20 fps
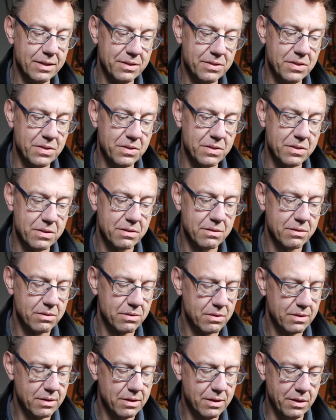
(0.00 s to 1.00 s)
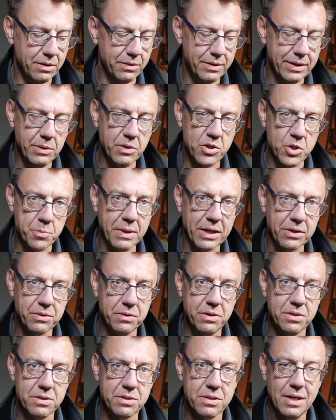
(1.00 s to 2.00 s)
This is, you know, and they were
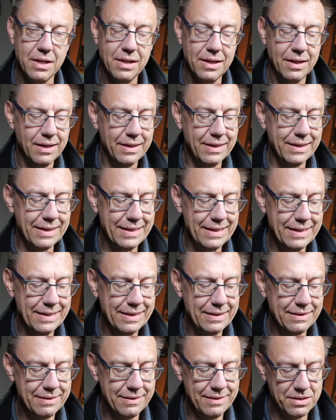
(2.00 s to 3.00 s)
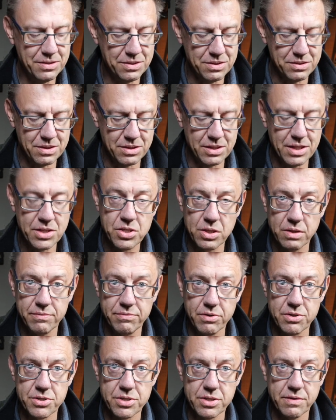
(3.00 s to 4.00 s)
Spectras. This is a digital
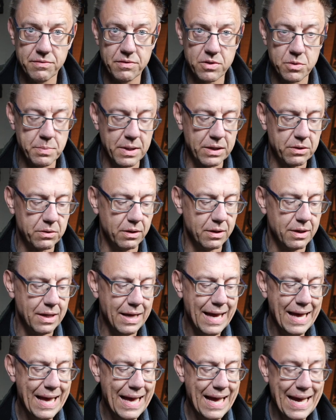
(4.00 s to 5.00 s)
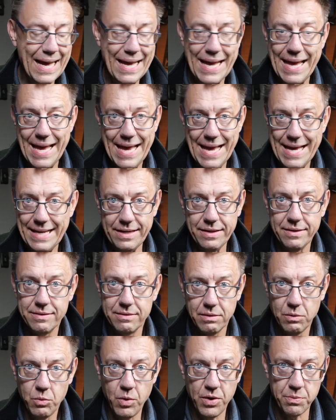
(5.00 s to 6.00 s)
version of the Spectra. I had it
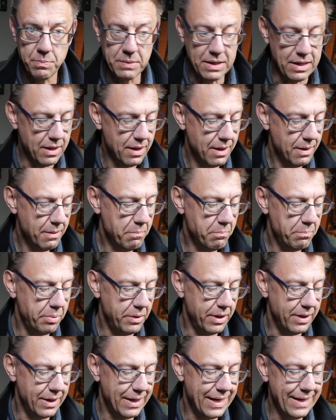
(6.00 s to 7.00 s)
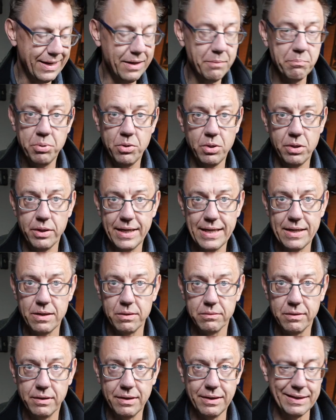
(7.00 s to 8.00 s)
with me, but I didn't pull it
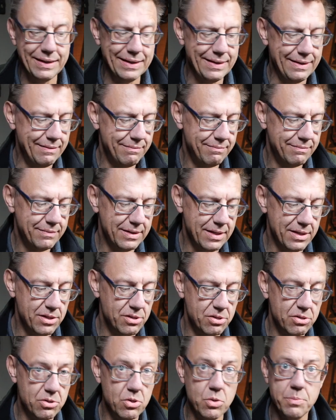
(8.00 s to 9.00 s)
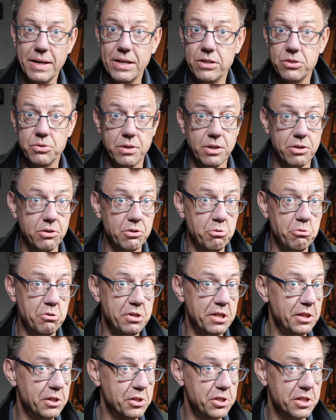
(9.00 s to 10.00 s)
out. And I didn't do my sort of due
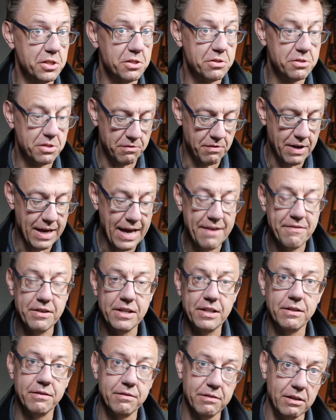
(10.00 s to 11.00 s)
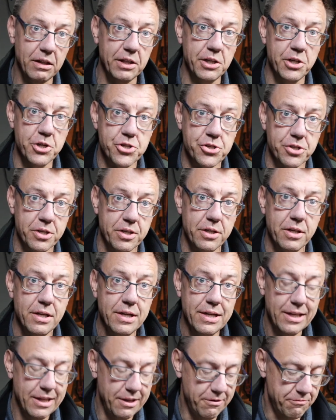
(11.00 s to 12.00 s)
diligence of having the literature
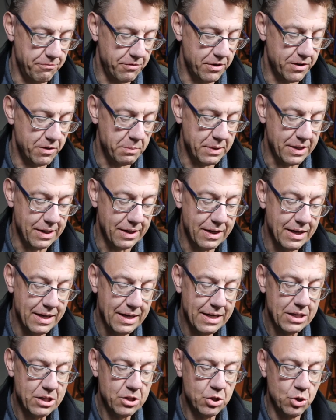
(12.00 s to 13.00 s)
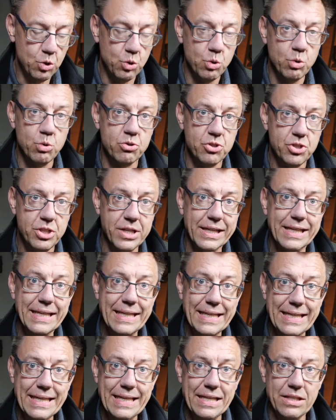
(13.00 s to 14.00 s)
in front of me to check
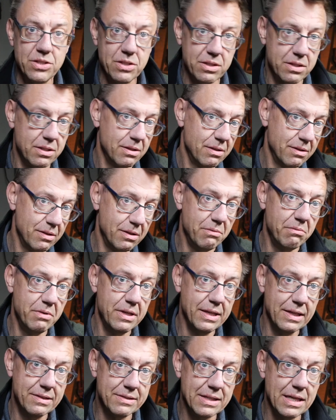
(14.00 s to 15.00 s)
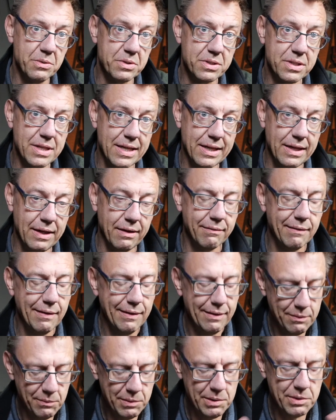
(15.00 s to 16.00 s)
it against the readings I was taking.
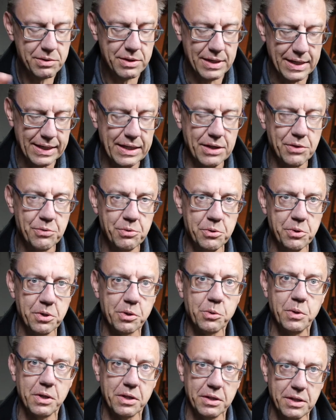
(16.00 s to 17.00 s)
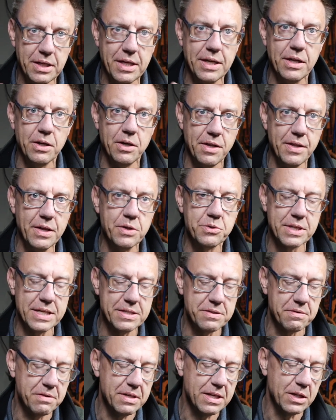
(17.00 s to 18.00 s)
We were trying to get through it quickly, all those
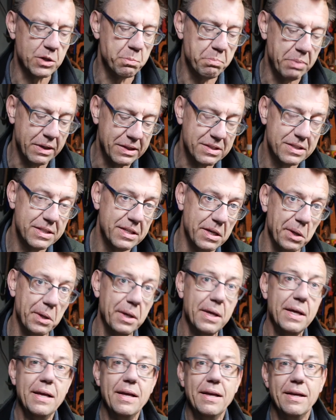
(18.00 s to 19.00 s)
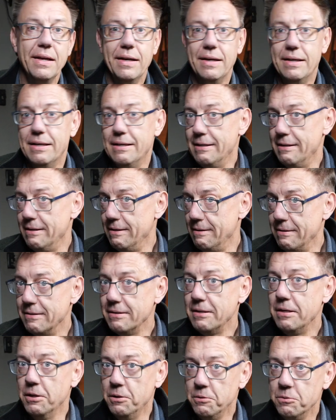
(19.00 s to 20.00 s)
kinds of things. But still,
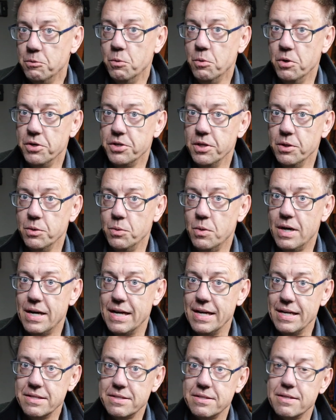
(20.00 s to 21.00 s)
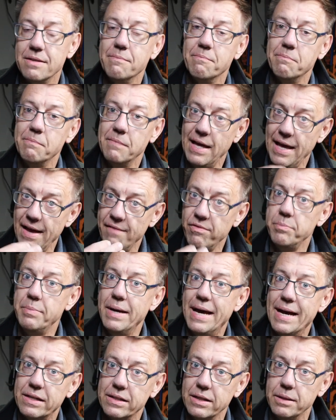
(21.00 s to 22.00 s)
you know, word to the wise, have a
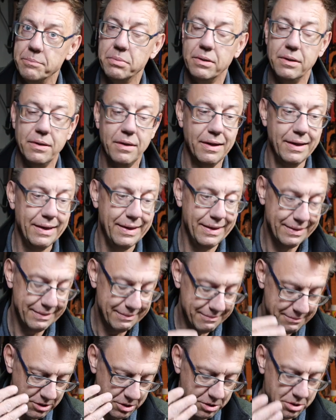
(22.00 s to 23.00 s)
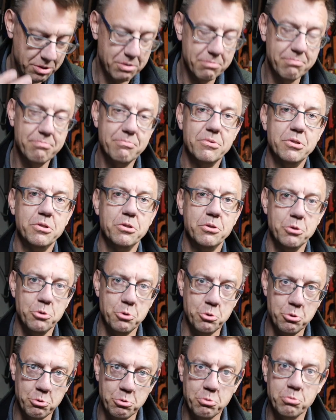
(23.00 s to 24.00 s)
backup.
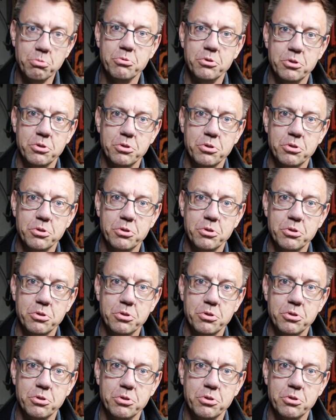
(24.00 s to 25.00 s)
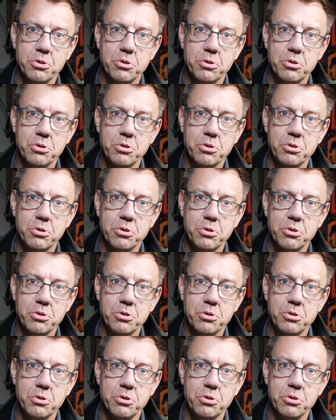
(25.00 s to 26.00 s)
Do your homework. And
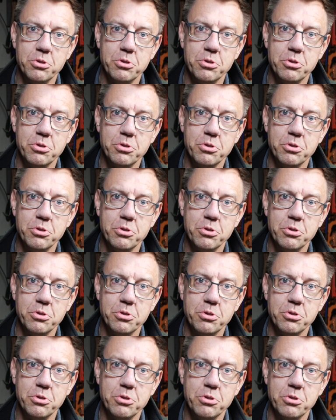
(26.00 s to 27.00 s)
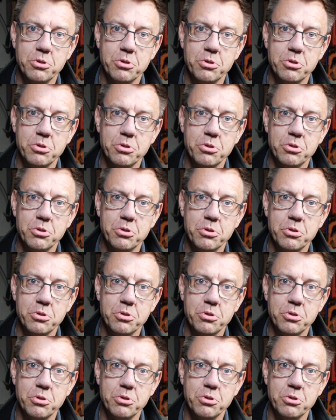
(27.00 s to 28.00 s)
so, yeah, I'll be doing that
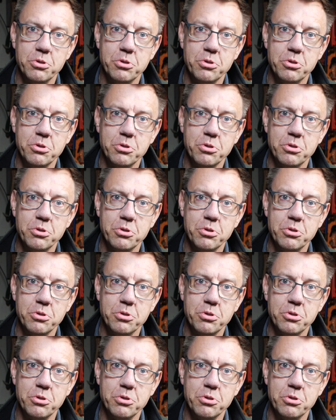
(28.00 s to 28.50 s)
in the future.